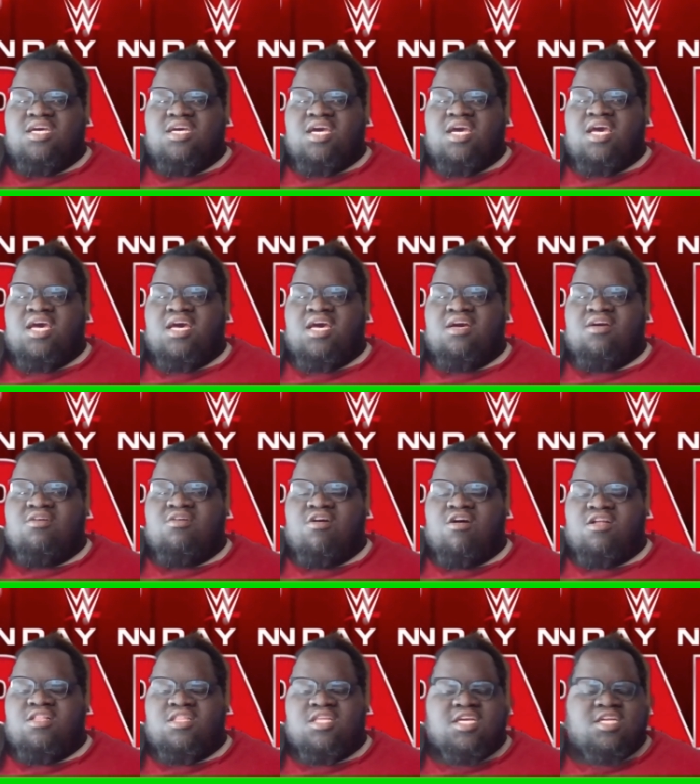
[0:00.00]
and
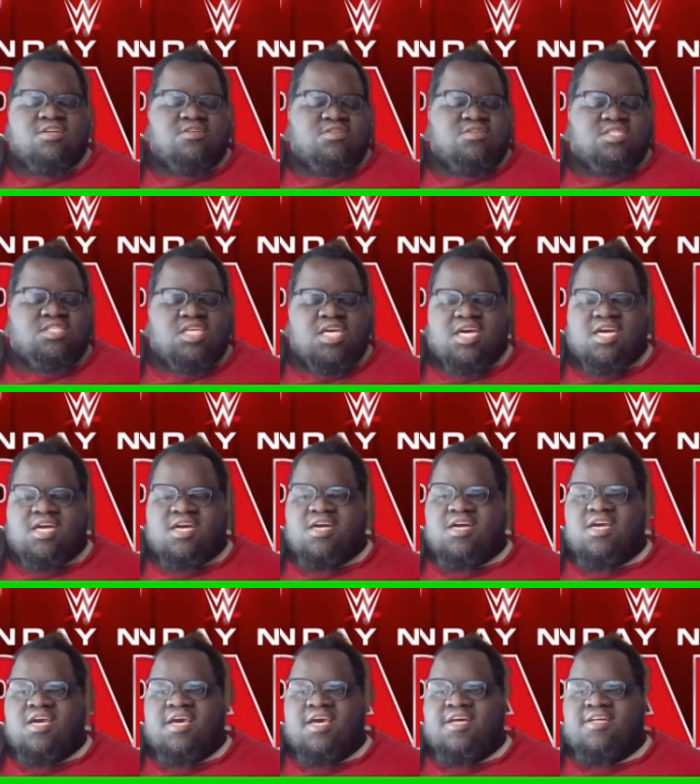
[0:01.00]
Carlito's
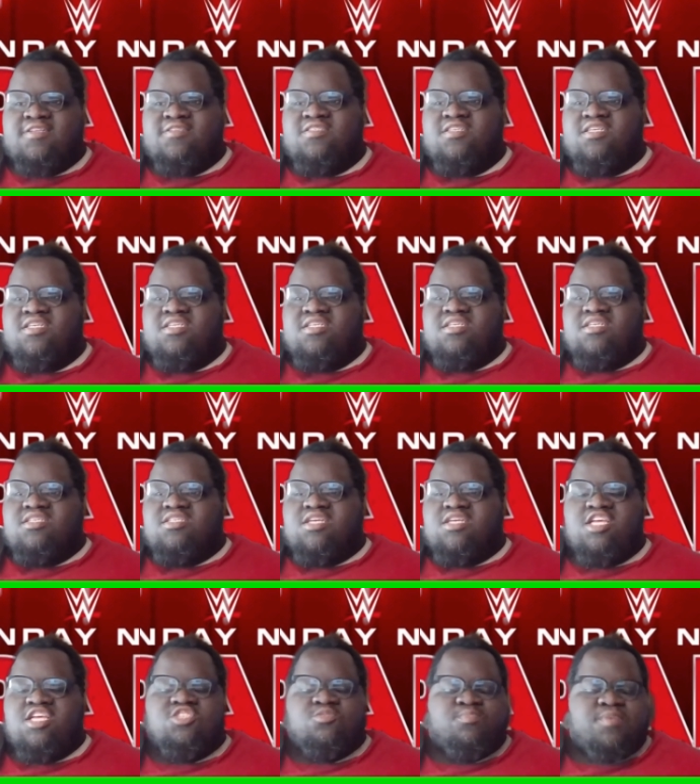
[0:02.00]
there, and
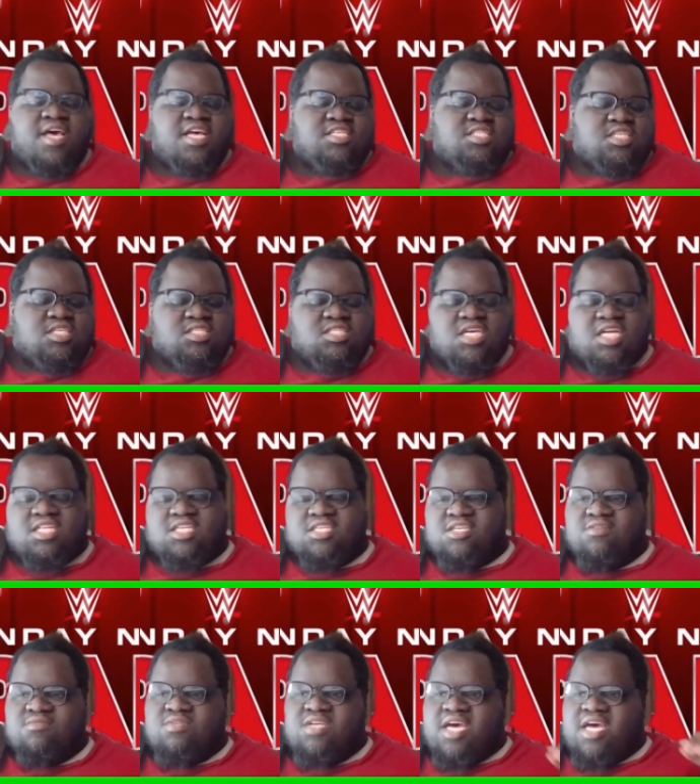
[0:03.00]
he's basically telling
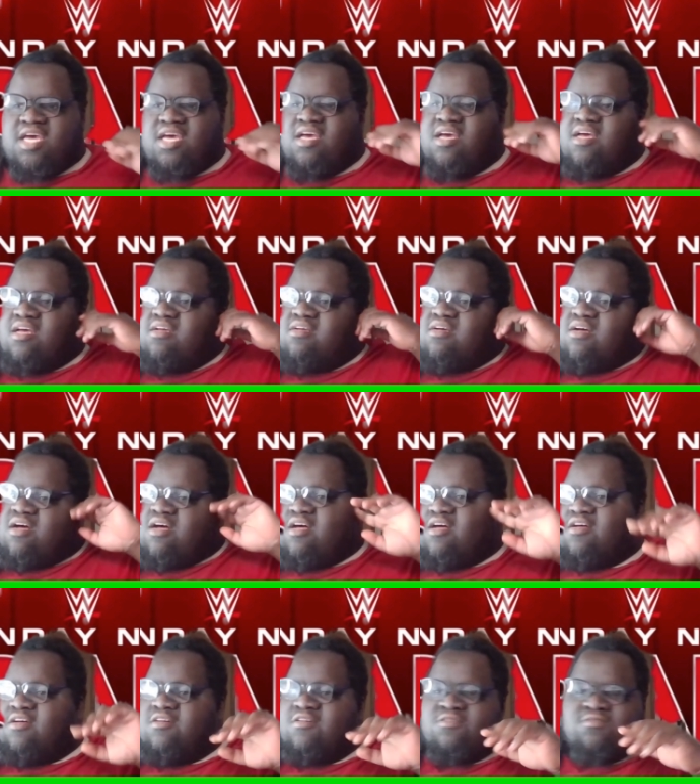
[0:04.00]
him that
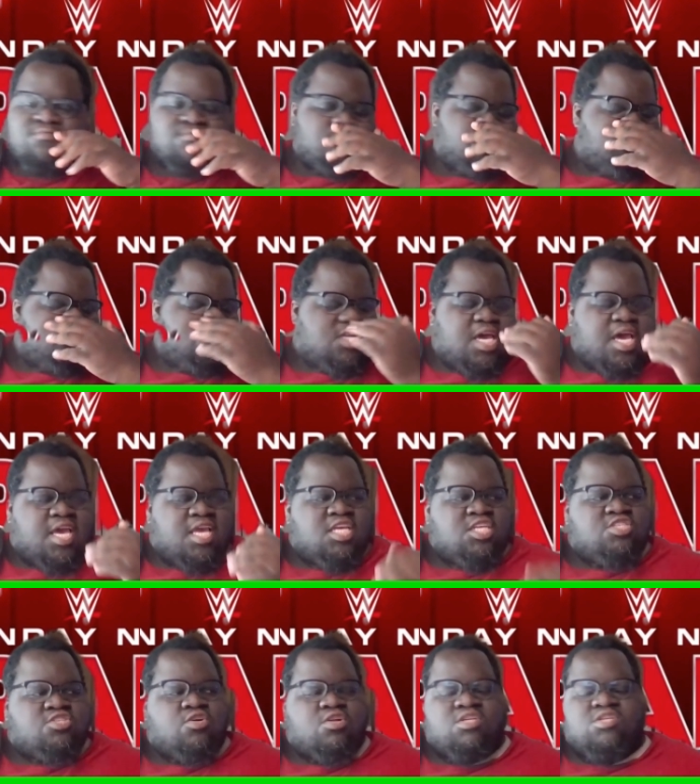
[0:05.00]

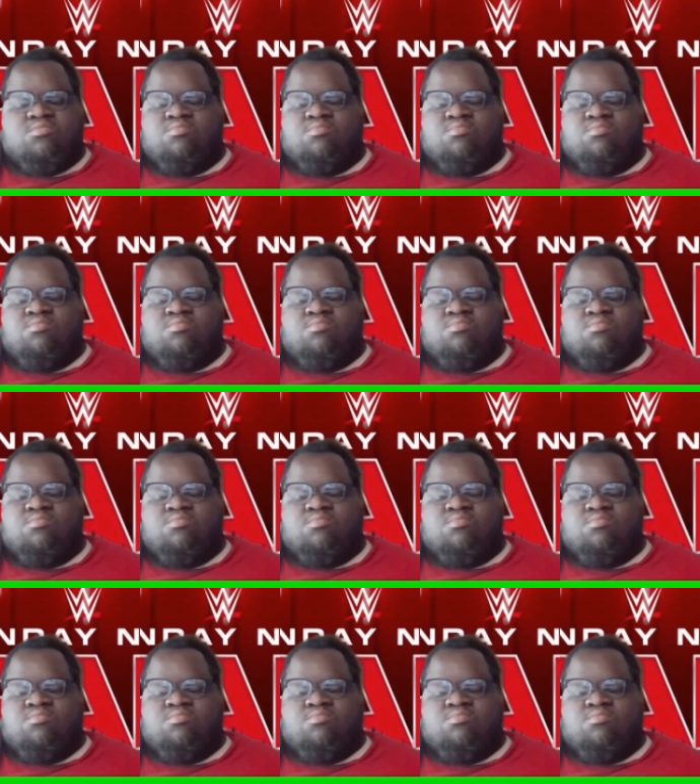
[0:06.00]
he's going to